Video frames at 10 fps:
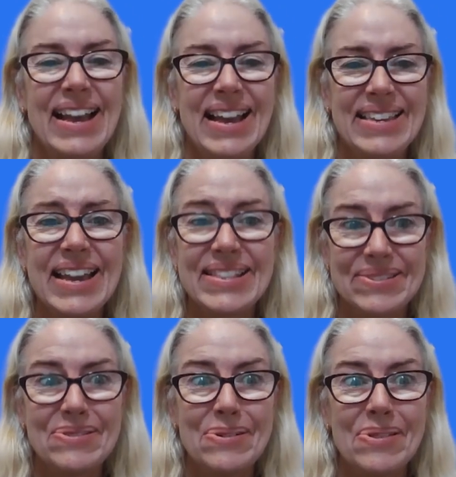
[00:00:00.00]
Yeah.
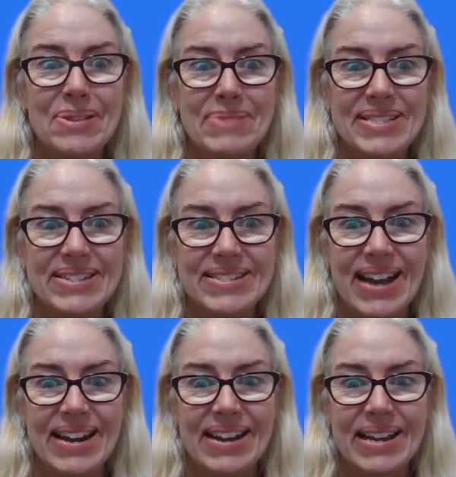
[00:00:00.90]
So all those messages
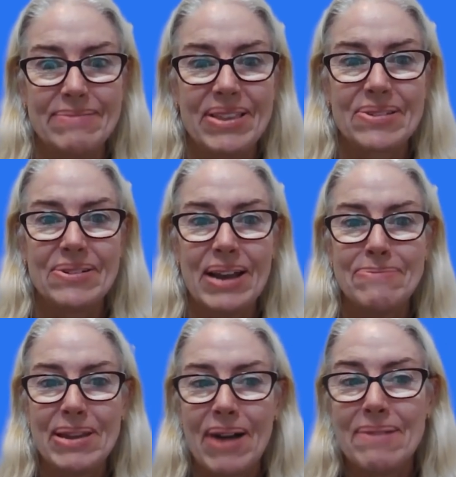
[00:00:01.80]
are now coming through. And
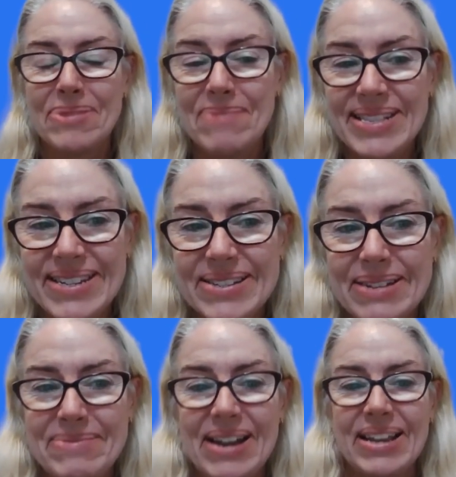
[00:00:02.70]
the messages
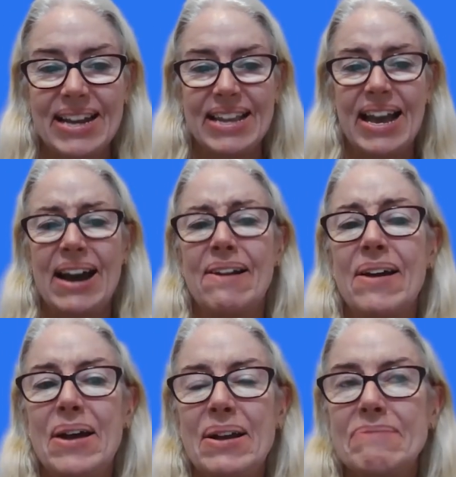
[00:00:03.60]
I'm now getting are
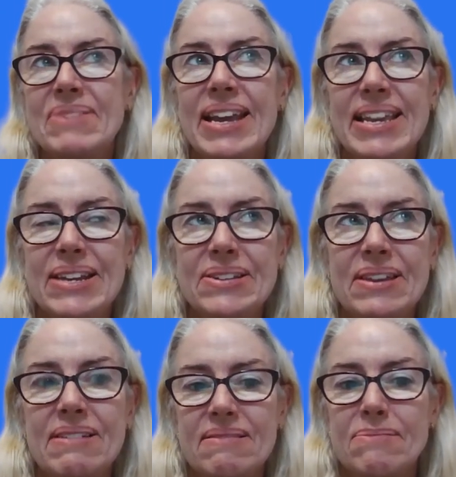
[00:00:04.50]
getting into
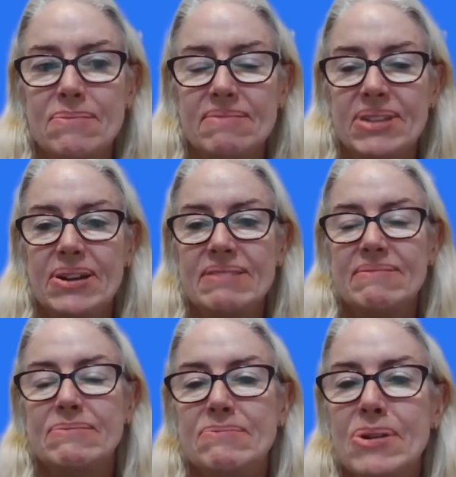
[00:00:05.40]
the, you know,
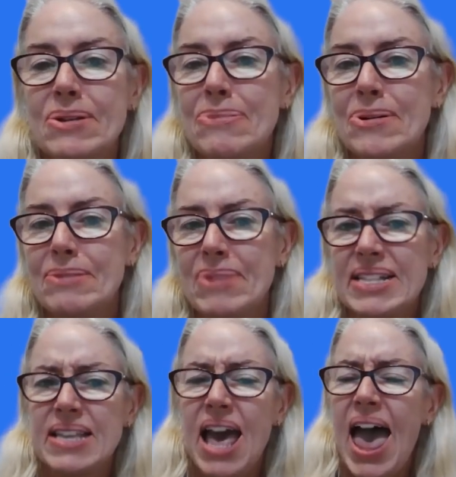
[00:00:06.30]
more important
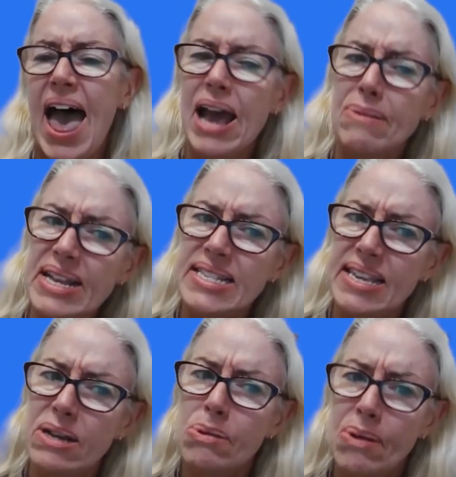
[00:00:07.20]
bits. How do I
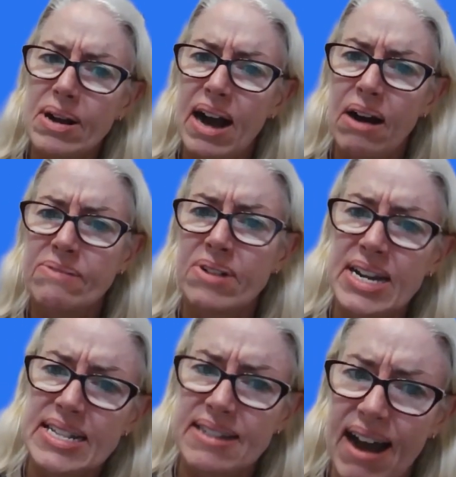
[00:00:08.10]
see a quokka on
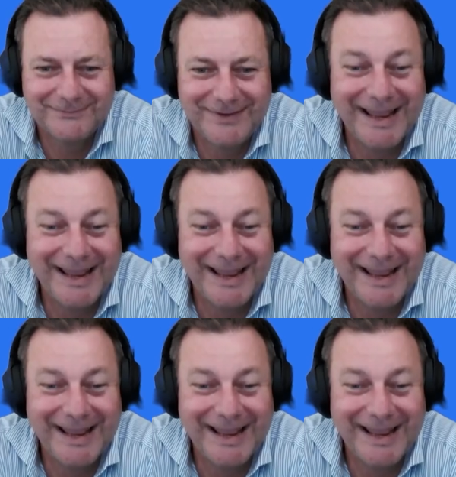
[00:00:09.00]
Rottnest Island?